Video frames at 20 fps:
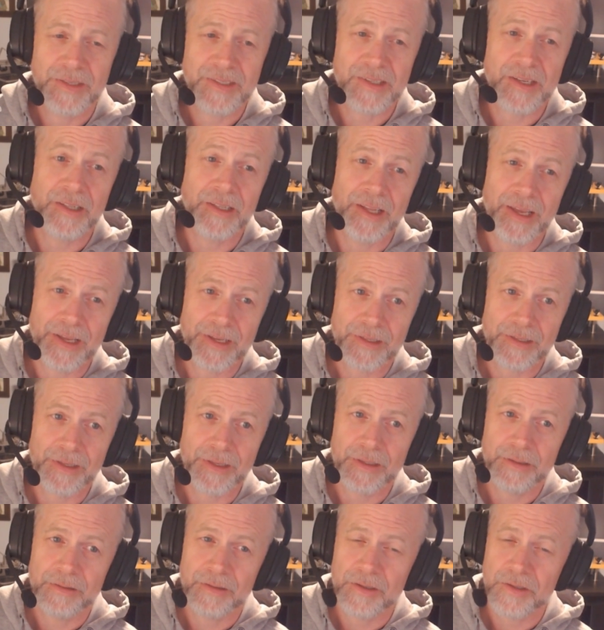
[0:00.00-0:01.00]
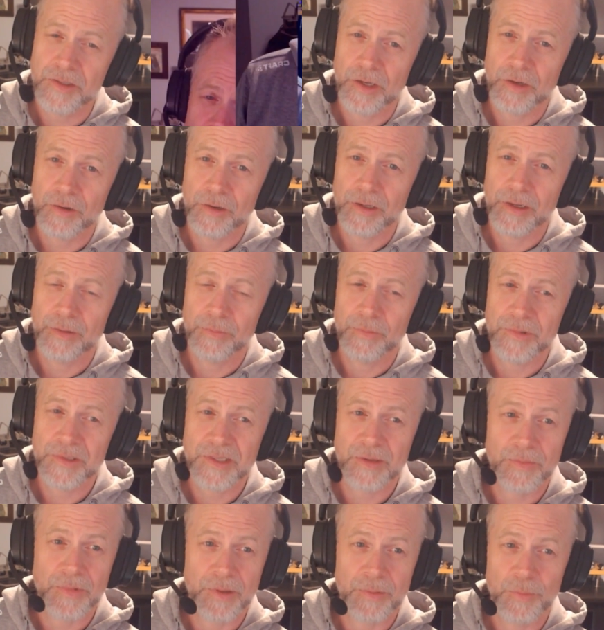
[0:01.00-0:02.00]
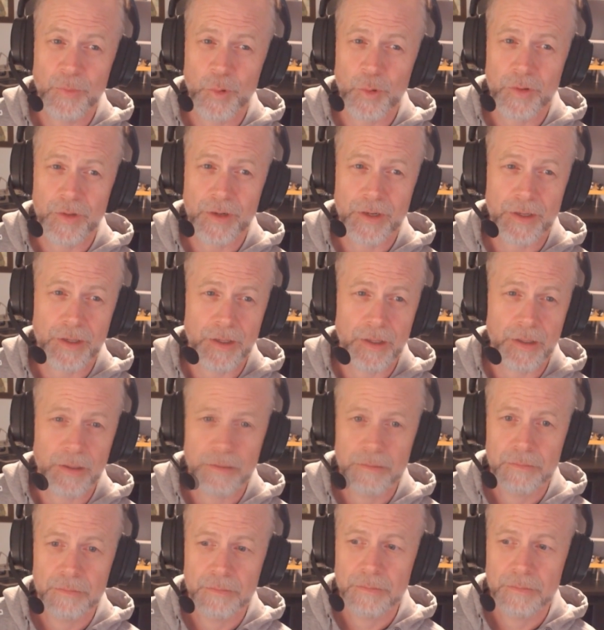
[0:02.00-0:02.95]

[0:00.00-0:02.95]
unlikely. Does she greet him with something more than a hug?